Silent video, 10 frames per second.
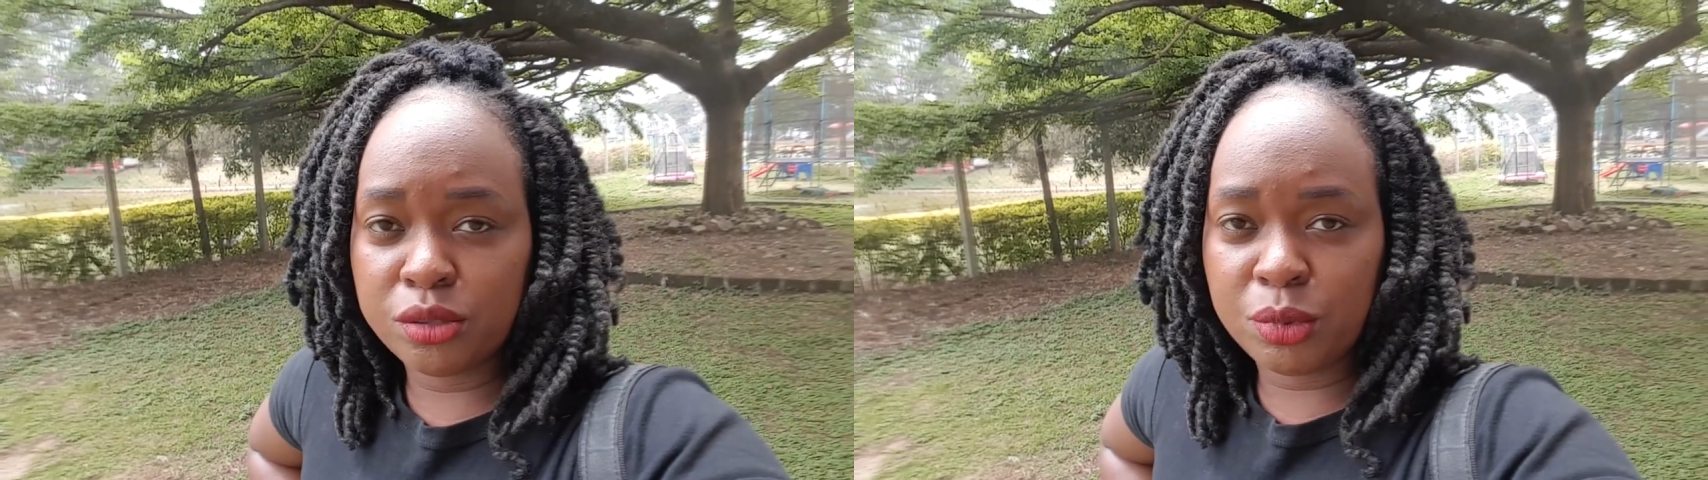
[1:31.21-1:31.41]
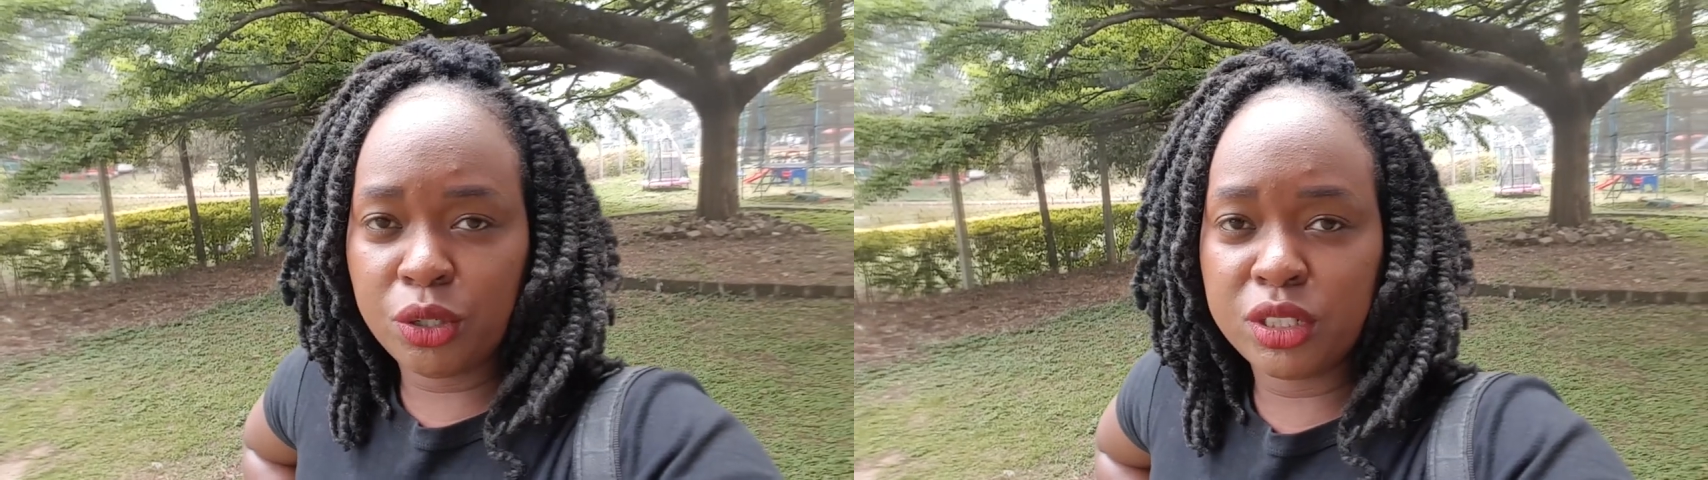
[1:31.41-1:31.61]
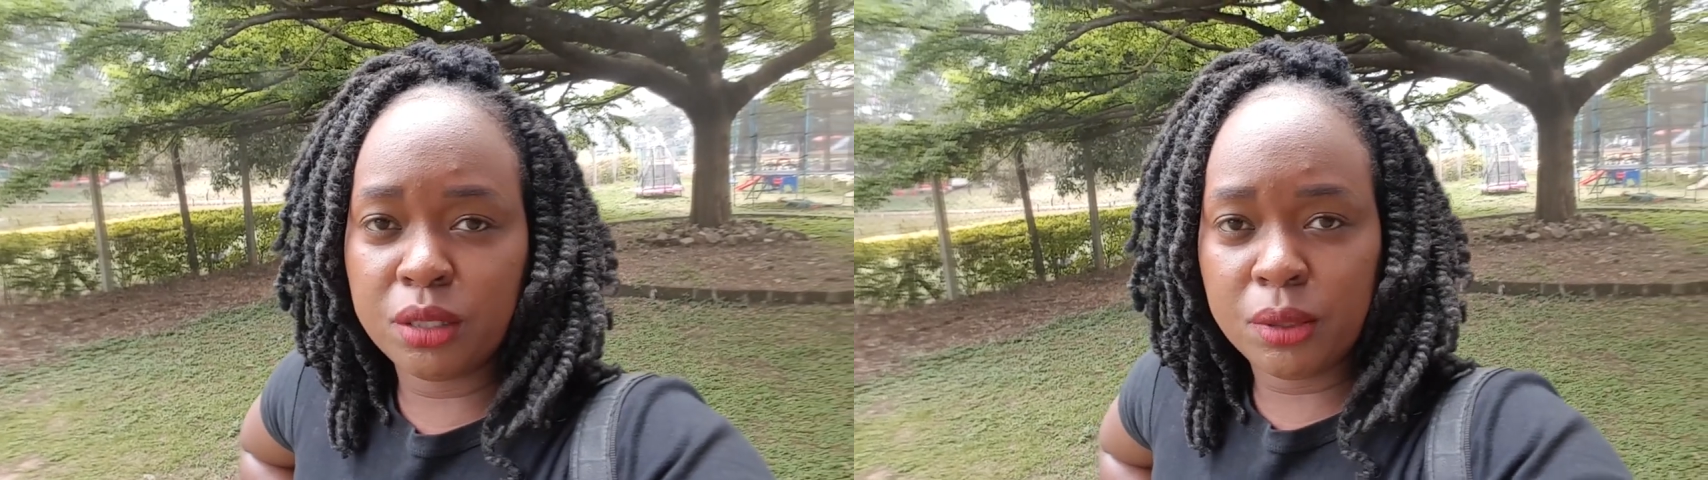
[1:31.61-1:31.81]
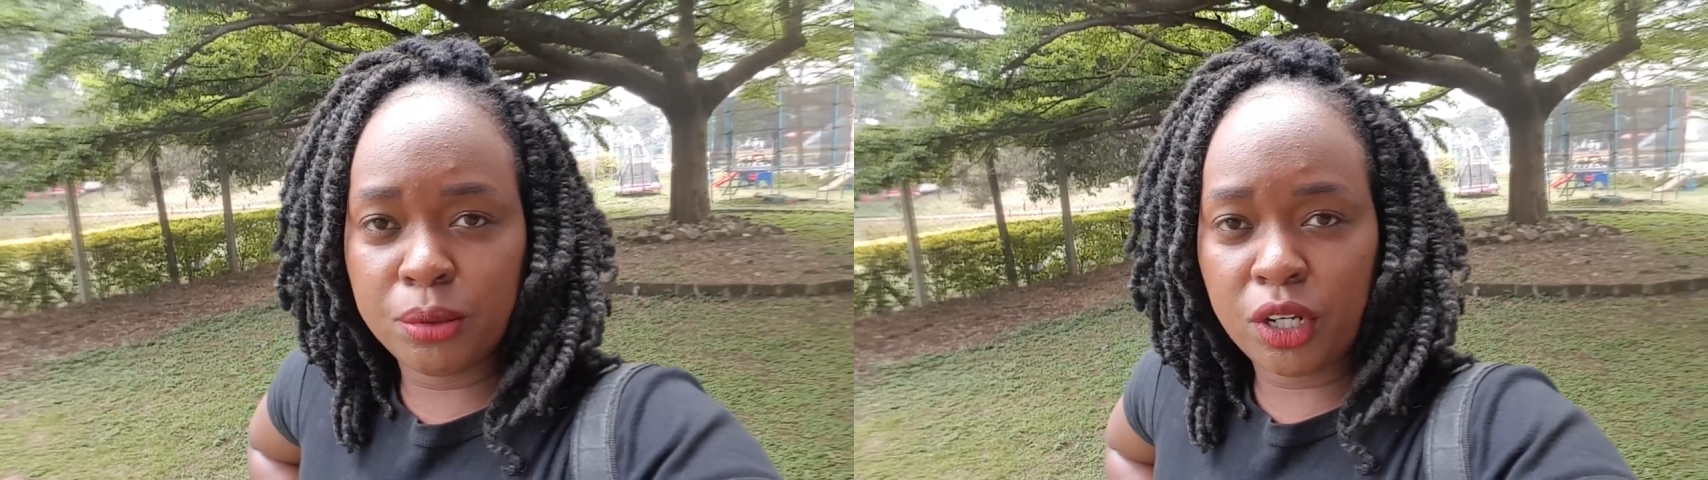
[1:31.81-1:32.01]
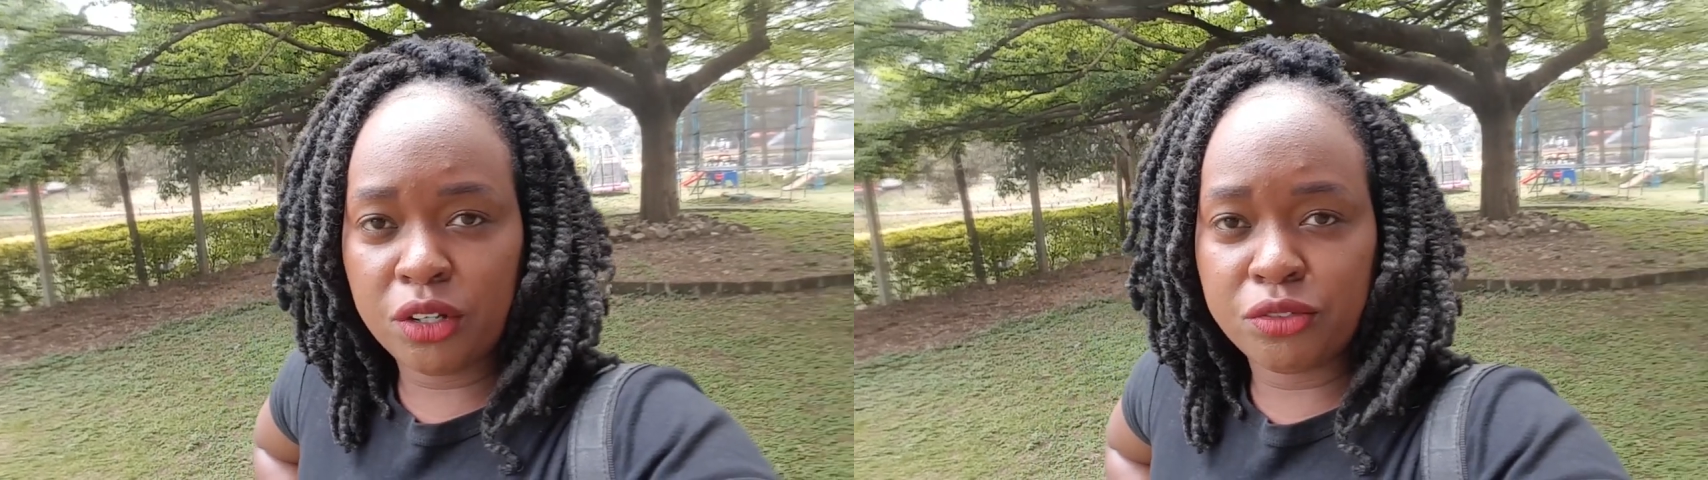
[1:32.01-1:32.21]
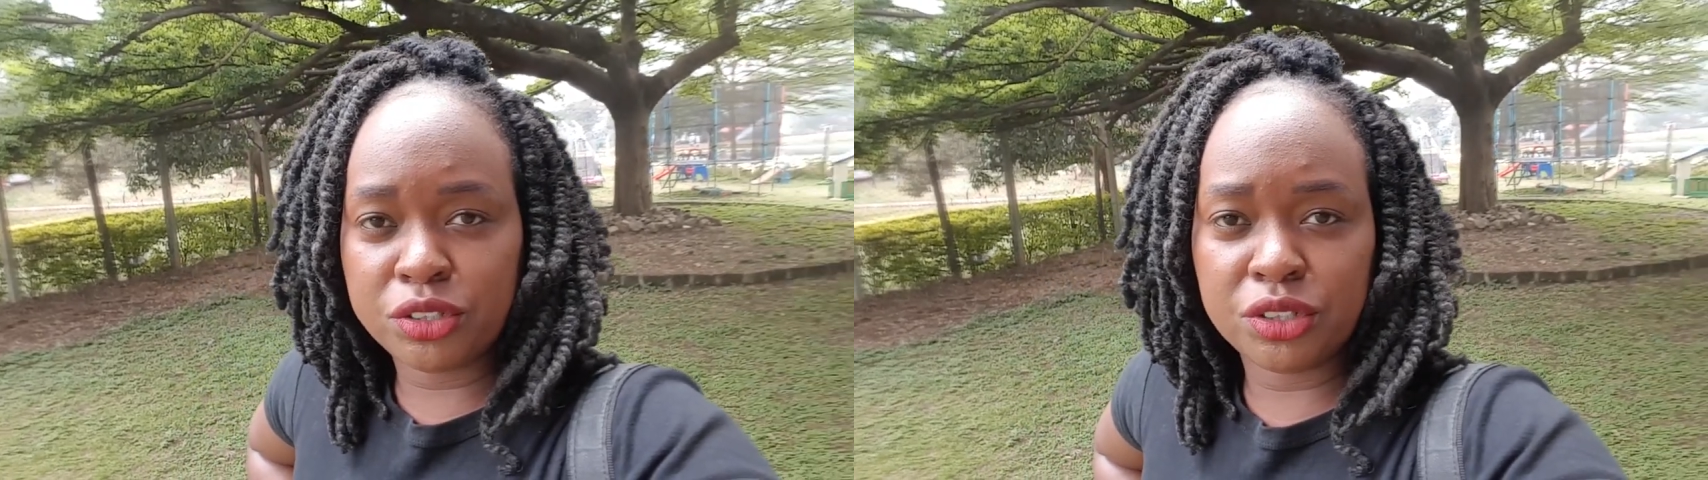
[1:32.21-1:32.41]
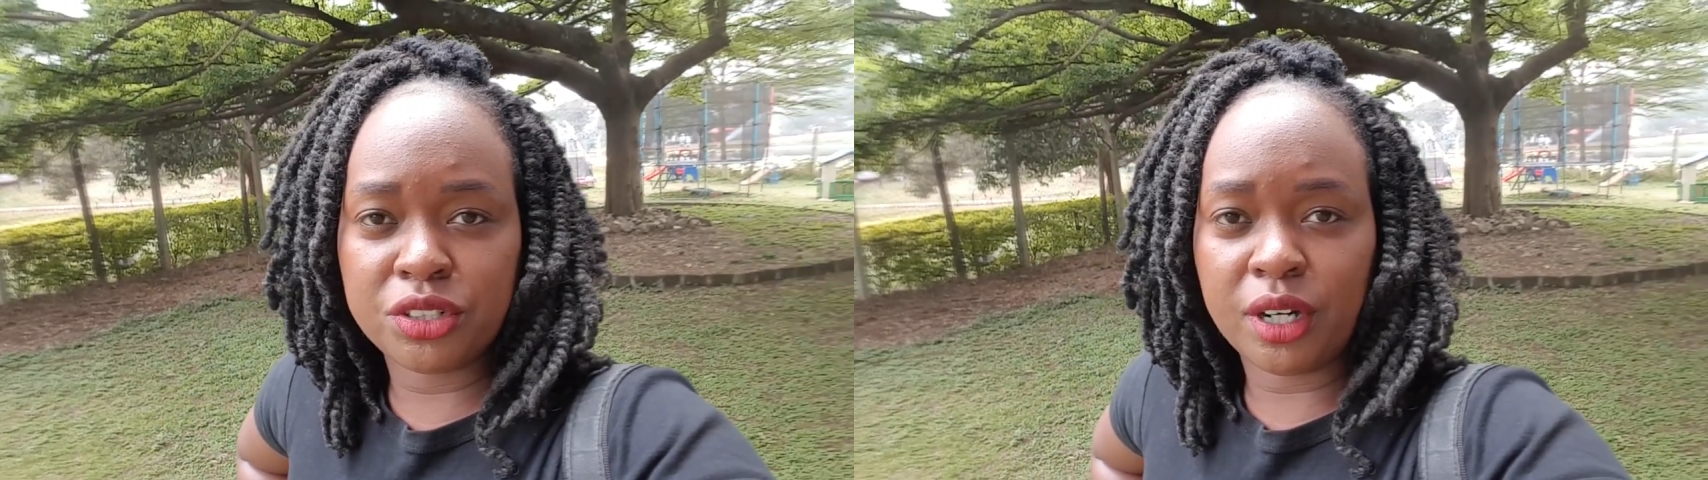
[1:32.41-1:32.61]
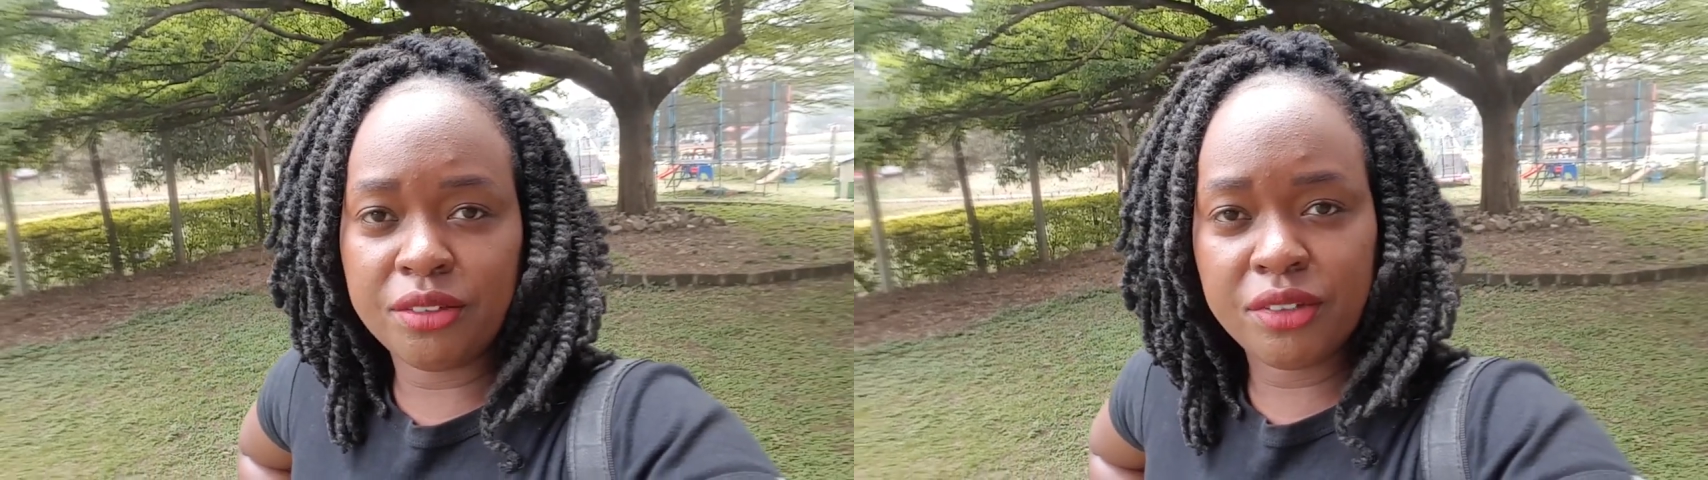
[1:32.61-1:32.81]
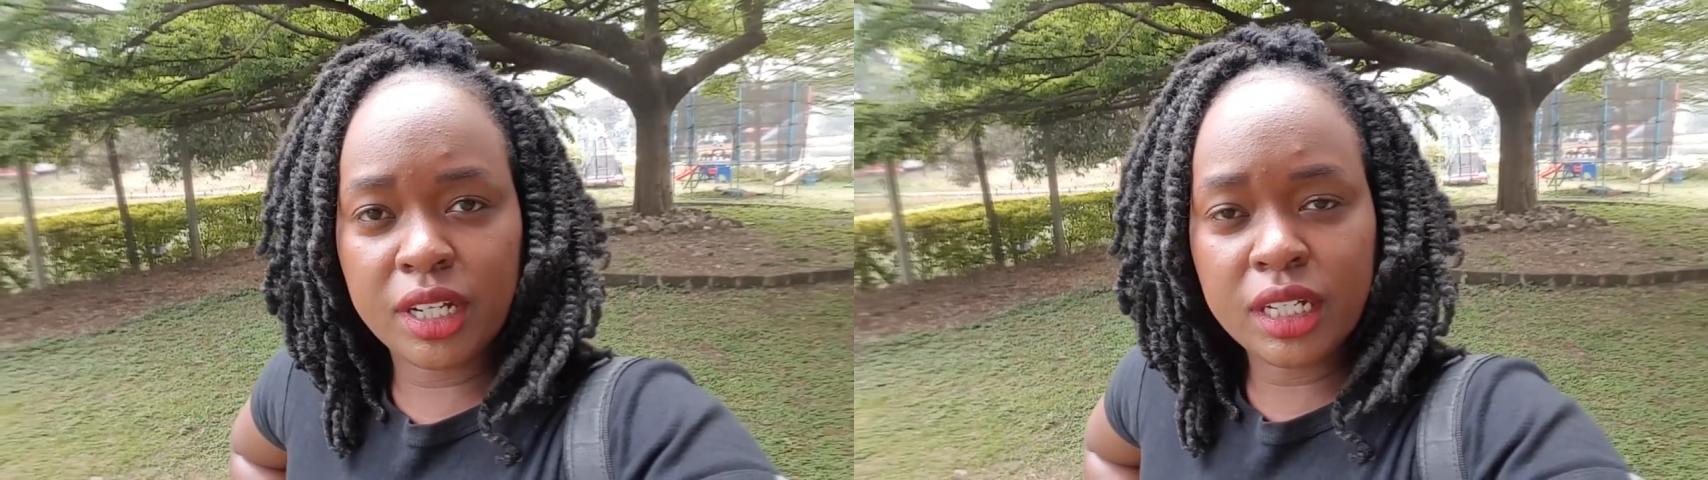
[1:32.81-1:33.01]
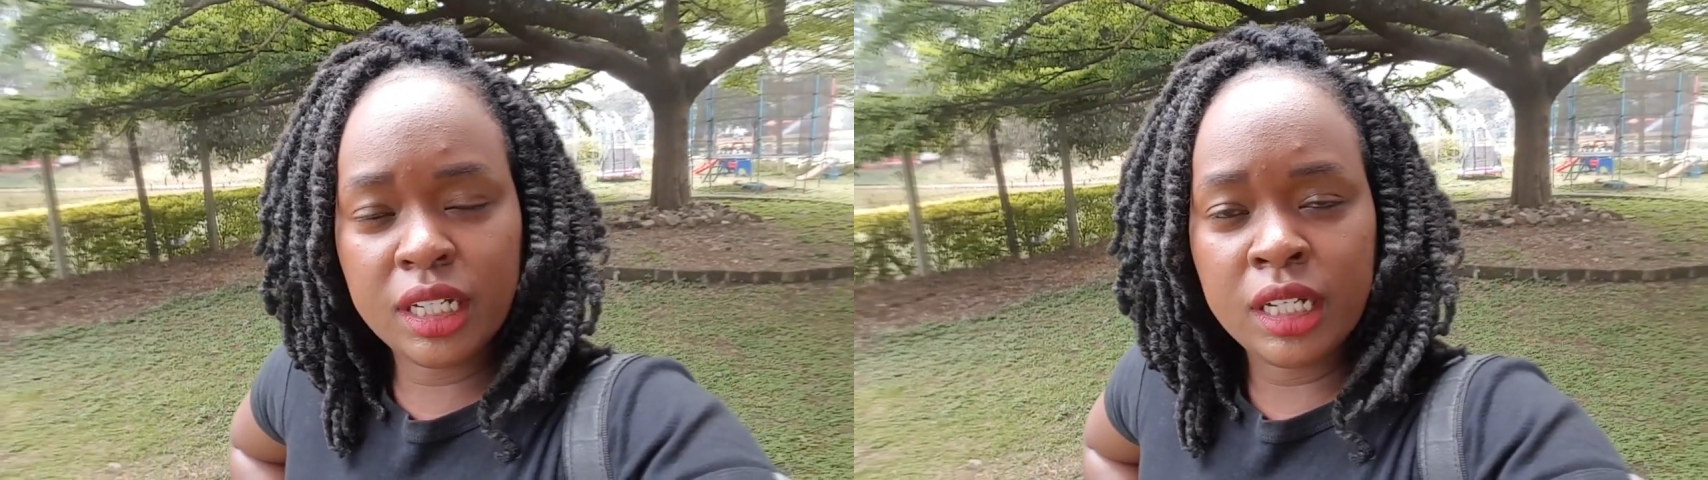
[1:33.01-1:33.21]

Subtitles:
to be on the people you're photographing.